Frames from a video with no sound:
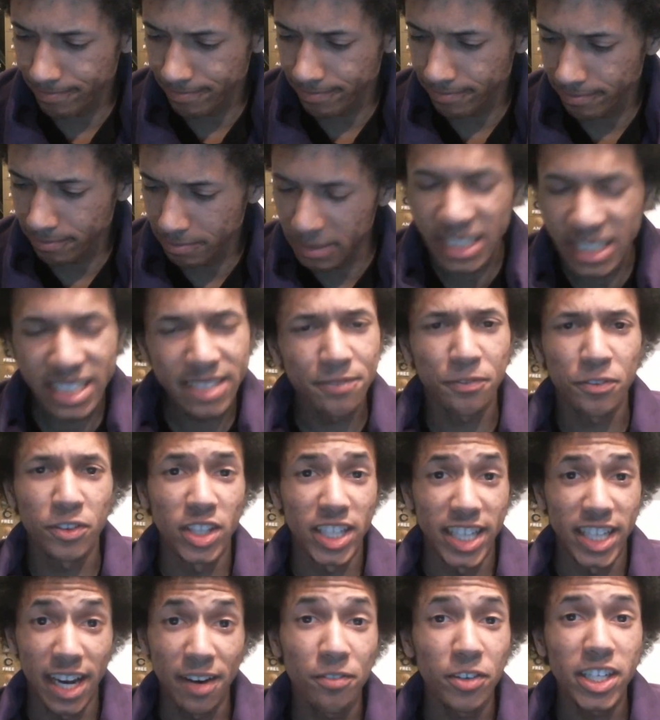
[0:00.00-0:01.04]
But for
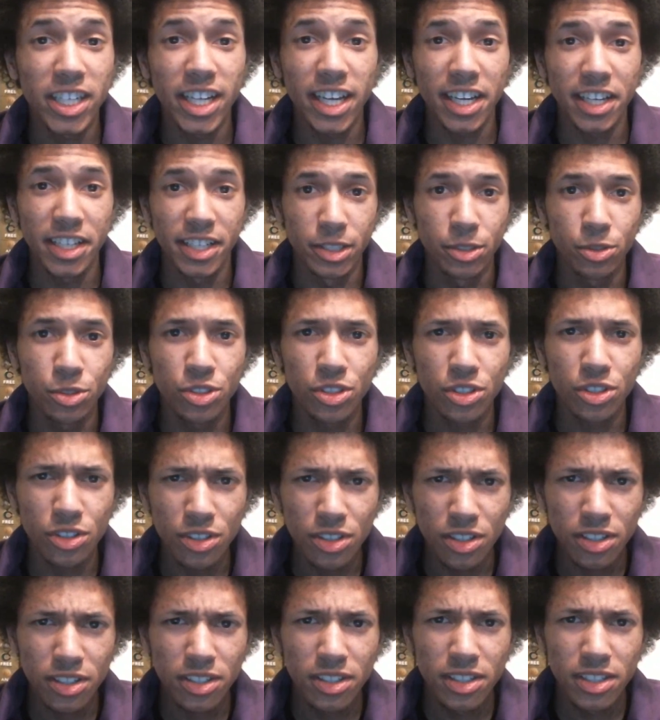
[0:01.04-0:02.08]
the everyday
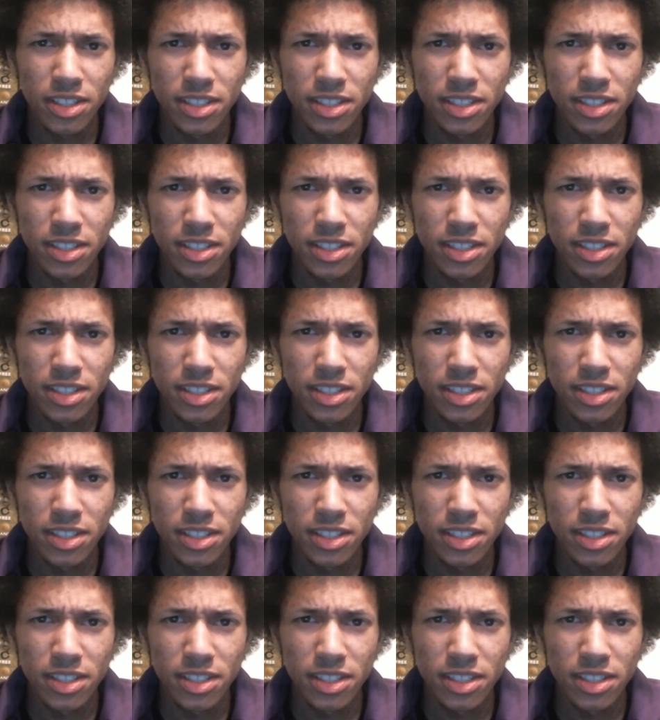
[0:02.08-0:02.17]
user,